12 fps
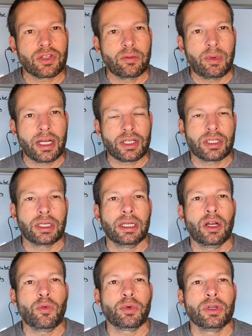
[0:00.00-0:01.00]
so much,
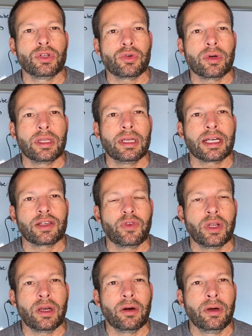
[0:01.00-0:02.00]
and hope you enjoy the next
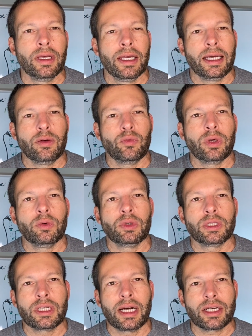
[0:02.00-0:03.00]
video, and we
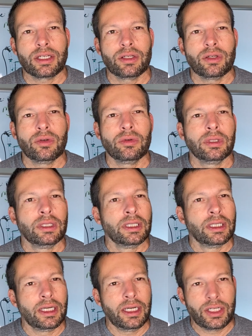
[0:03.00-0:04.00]
will talk to you
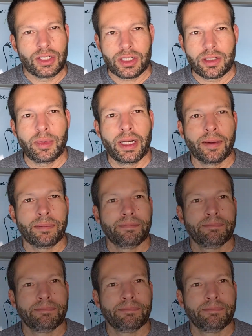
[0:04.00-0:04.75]
in just a minute.